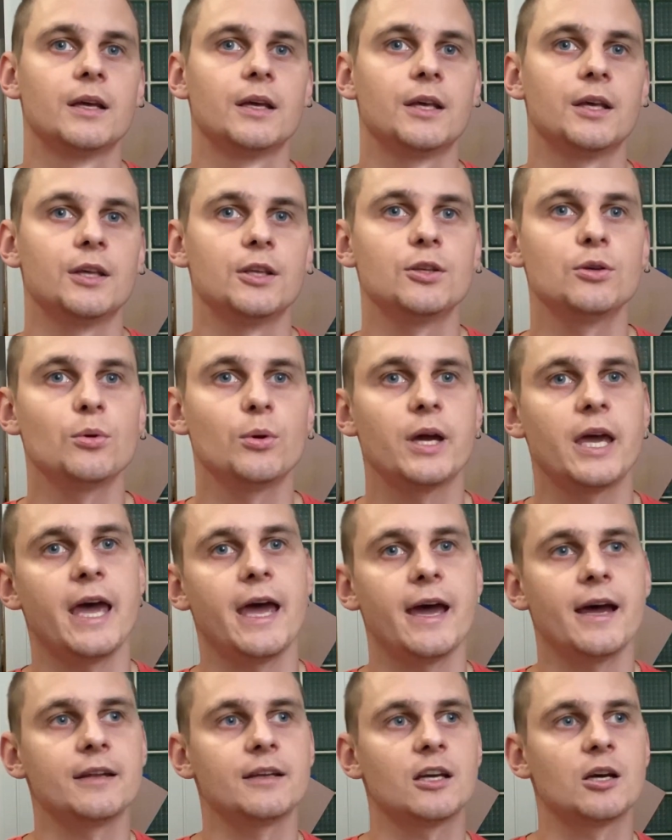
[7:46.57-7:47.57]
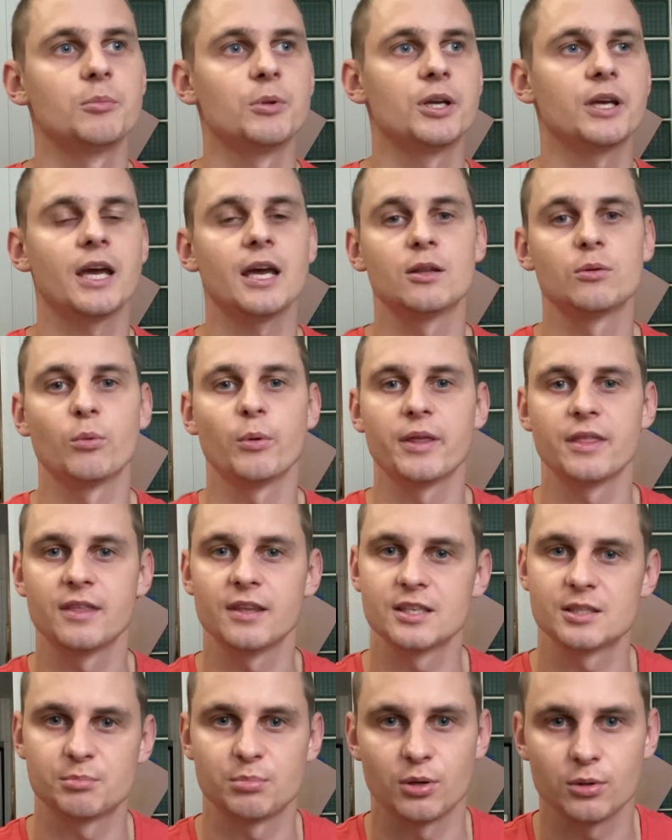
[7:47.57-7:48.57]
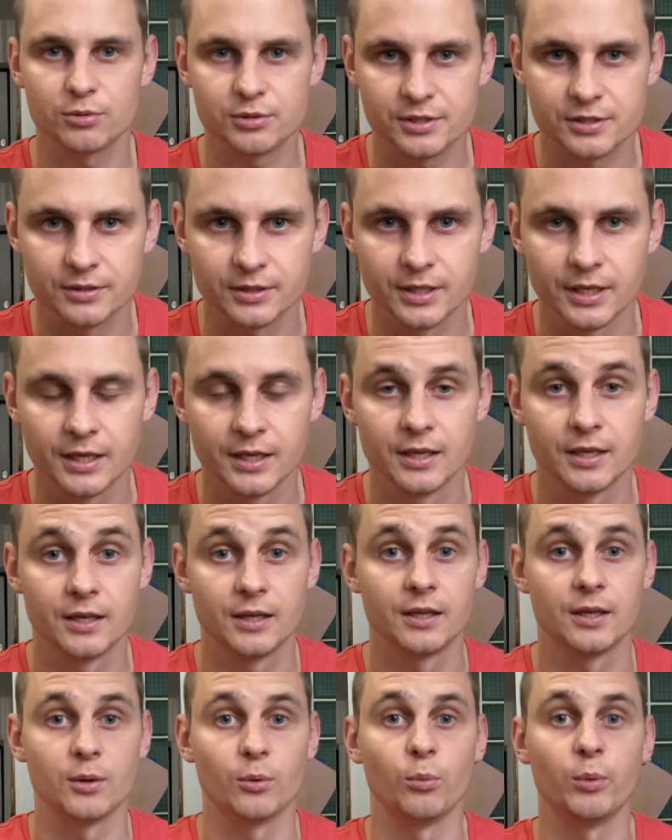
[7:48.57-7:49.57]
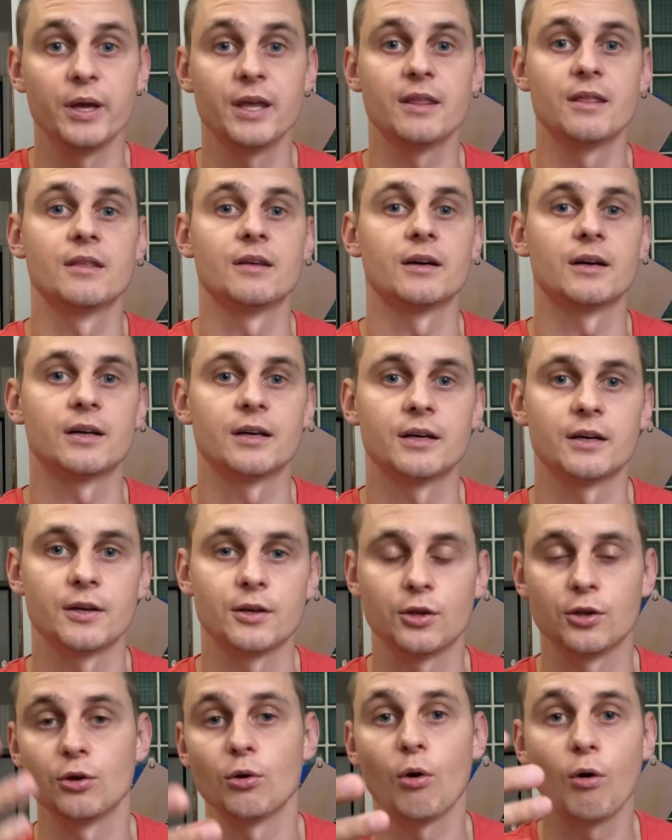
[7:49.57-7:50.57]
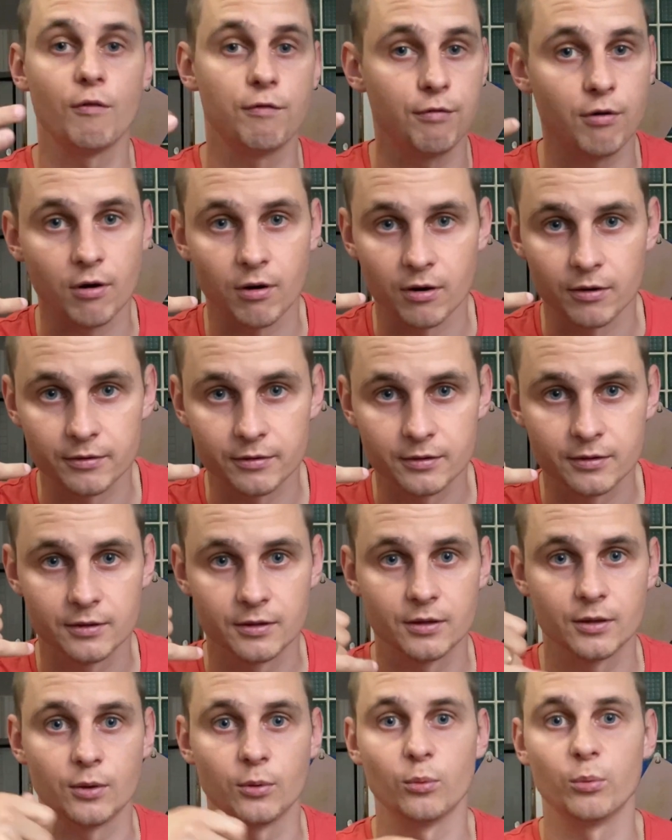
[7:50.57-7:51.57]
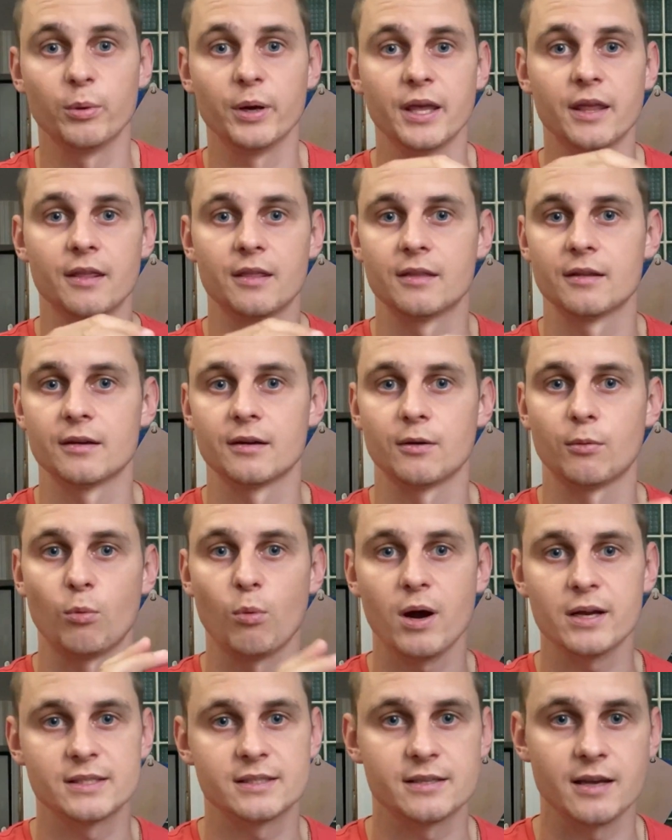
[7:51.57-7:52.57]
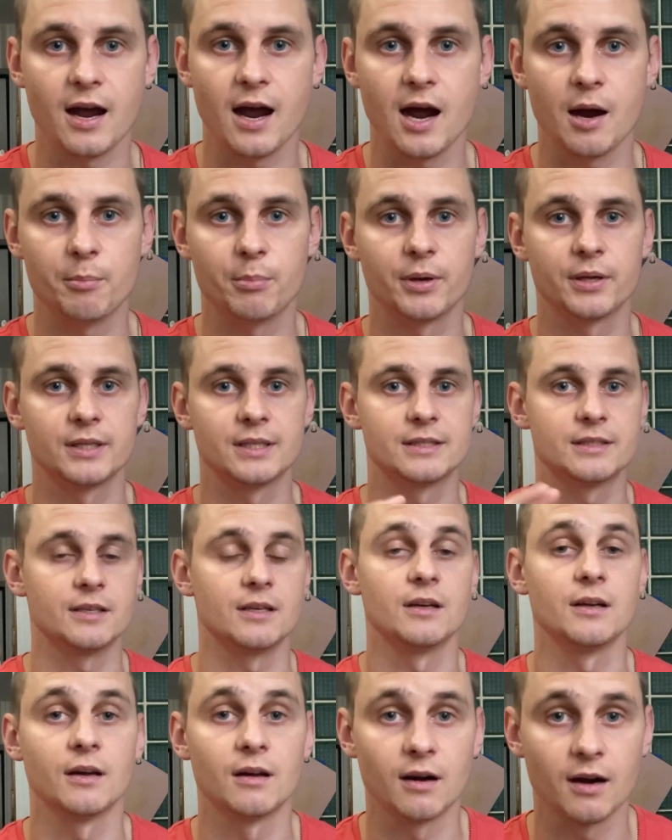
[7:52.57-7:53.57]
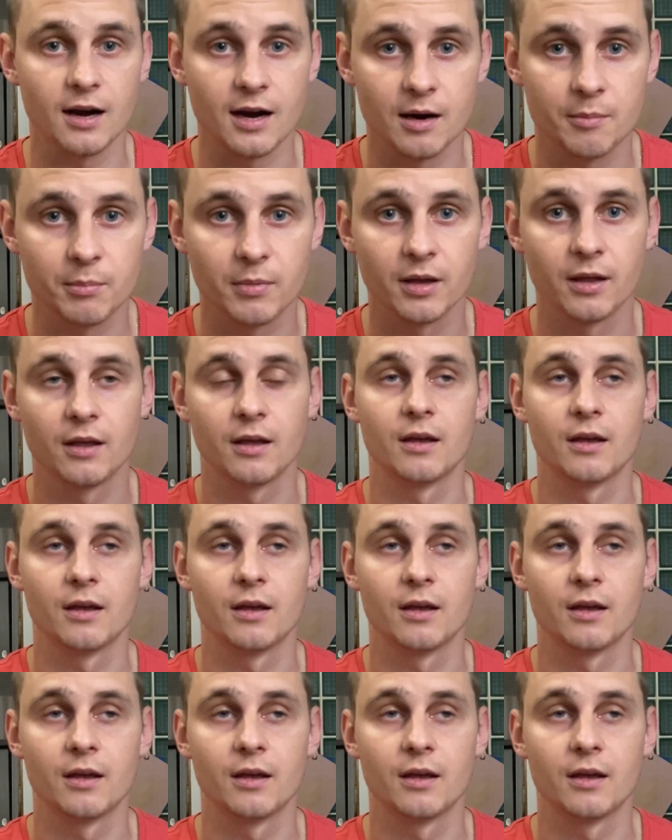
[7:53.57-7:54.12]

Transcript: you can communicate with this person with your phone, with WhatsApp, Telegram,